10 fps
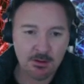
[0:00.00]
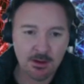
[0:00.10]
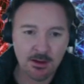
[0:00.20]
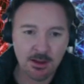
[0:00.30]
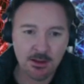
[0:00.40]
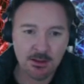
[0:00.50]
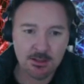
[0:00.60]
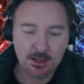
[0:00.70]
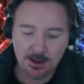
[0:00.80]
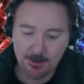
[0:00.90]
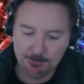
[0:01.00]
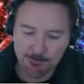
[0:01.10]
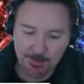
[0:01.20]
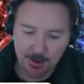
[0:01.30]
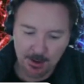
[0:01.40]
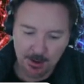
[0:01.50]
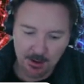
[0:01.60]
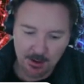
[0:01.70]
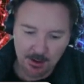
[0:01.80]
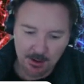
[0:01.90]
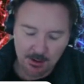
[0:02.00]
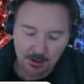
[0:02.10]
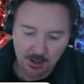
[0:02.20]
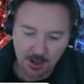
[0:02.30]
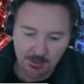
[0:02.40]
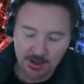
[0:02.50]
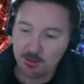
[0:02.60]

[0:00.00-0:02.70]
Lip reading: and that